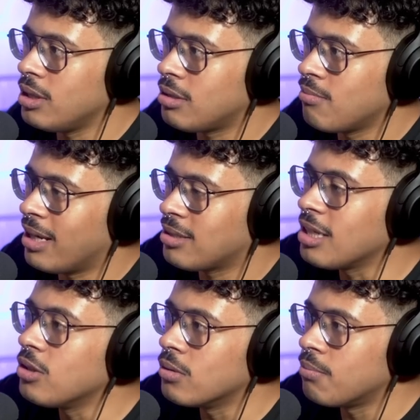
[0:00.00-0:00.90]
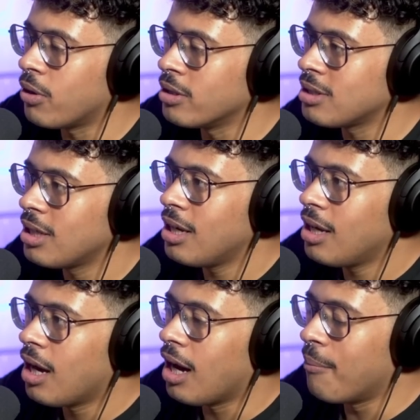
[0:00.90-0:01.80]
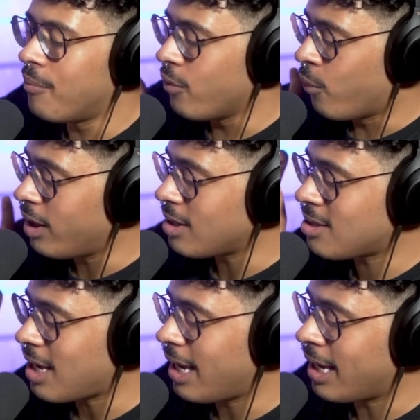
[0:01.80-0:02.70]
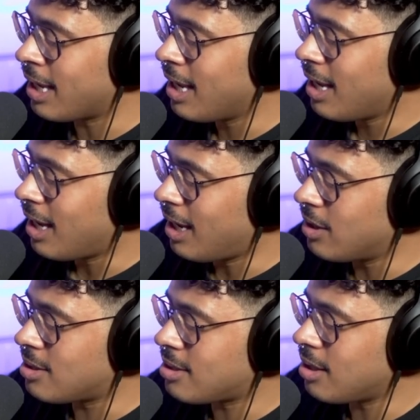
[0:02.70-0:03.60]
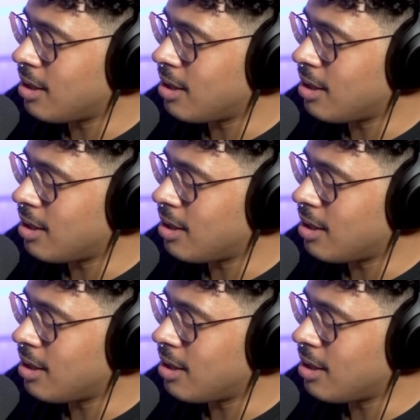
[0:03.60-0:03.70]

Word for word: only make single bonds. Um, what it's saying is